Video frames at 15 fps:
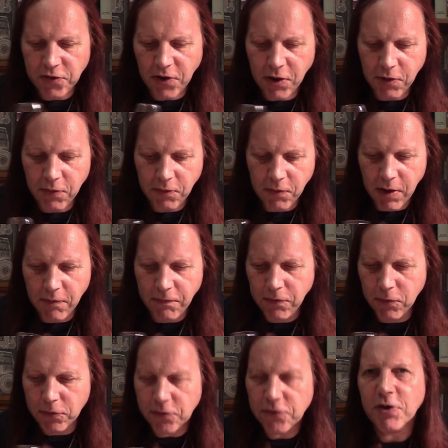So
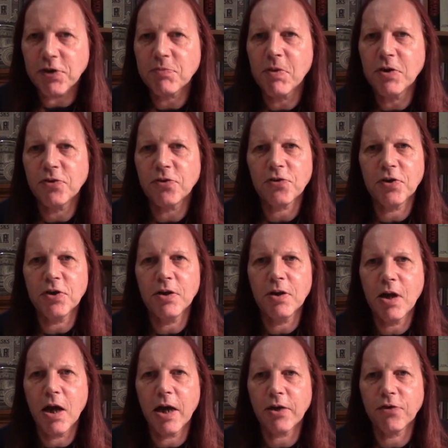4 to 6 months
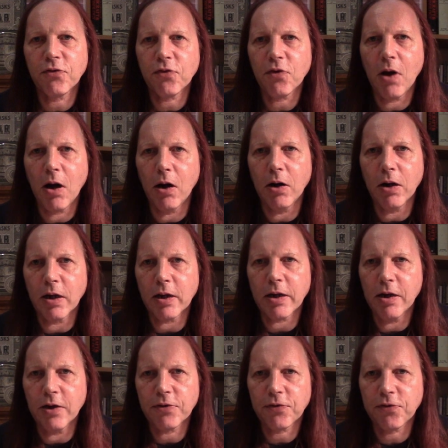in ex Islay
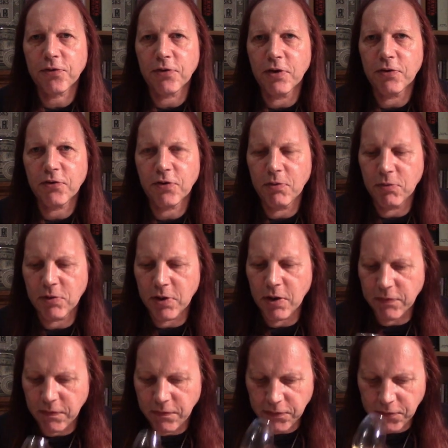casks. Let's see what
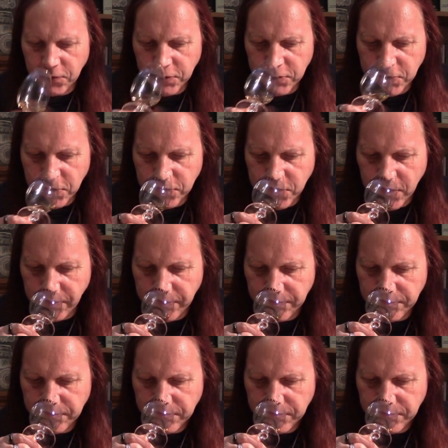news gives us on this end, shall we?